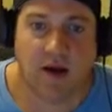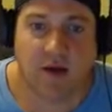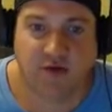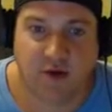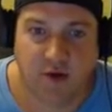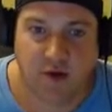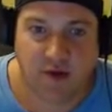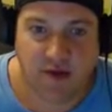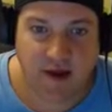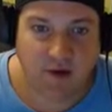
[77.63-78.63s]
So
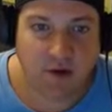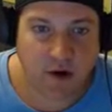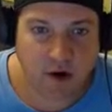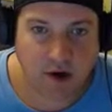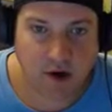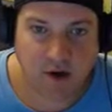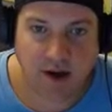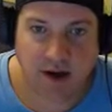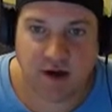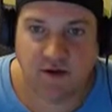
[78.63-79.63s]
with that, we're going to go
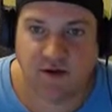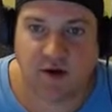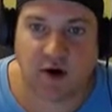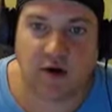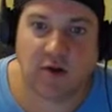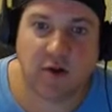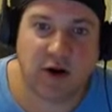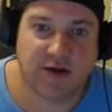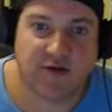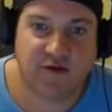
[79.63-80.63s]
ahead and start the
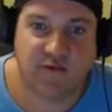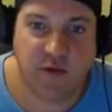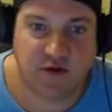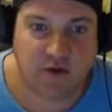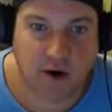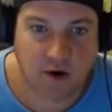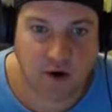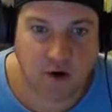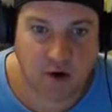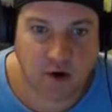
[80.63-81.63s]
process of
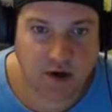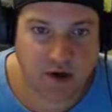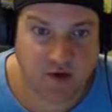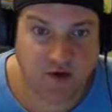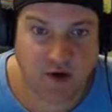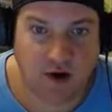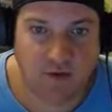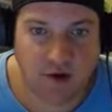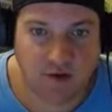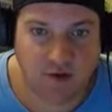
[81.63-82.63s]
benchmarking a query here. So I'm
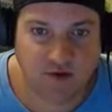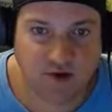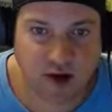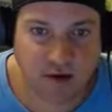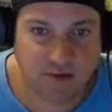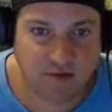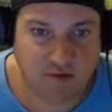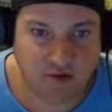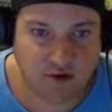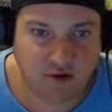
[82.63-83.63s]
going to use this copy of
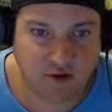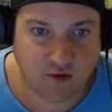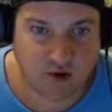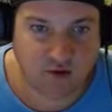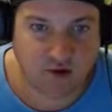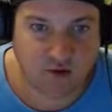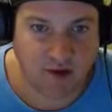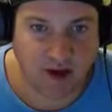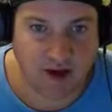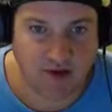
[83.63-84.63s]
AdventureWorks that
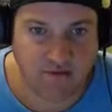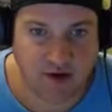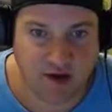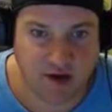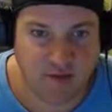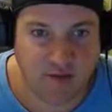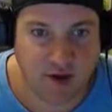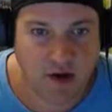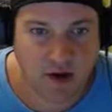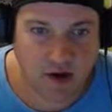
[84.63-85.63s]
we have here,
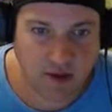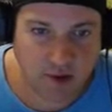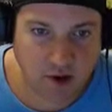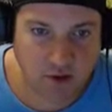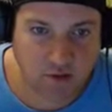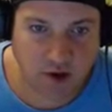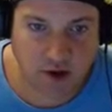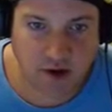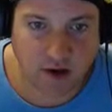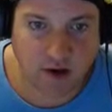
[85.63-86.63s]
and I'm going to
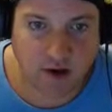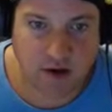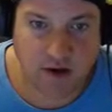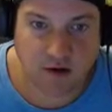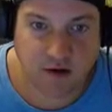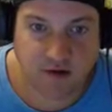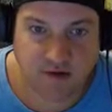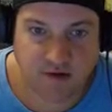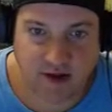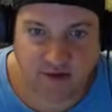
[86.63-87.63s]
run our
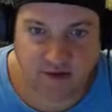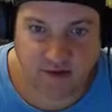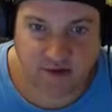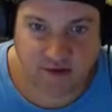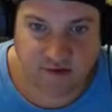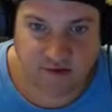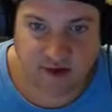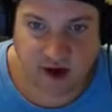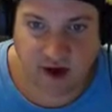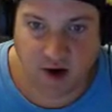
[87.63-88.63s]
set statistics
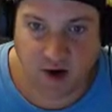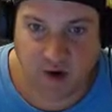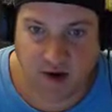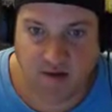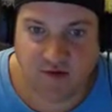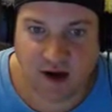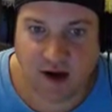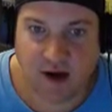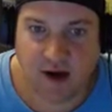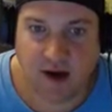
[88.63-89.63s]
IO in
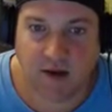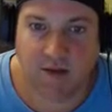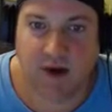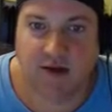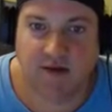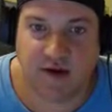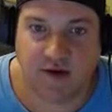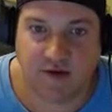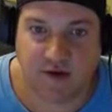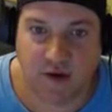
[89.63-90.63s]
time and set
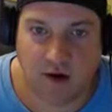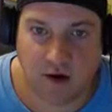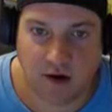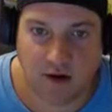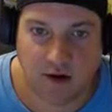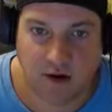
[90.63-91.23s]
this on